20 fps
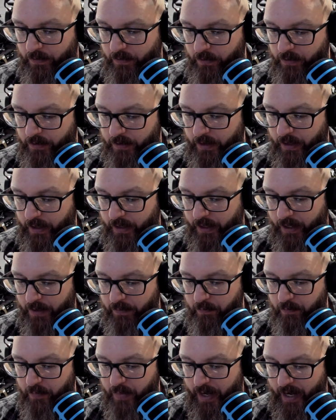looked like a
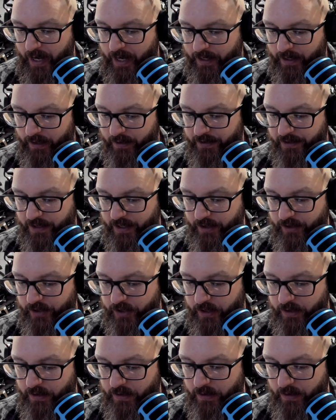back
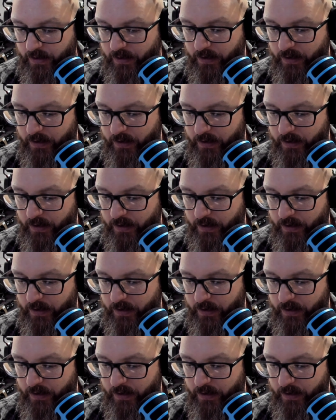extension.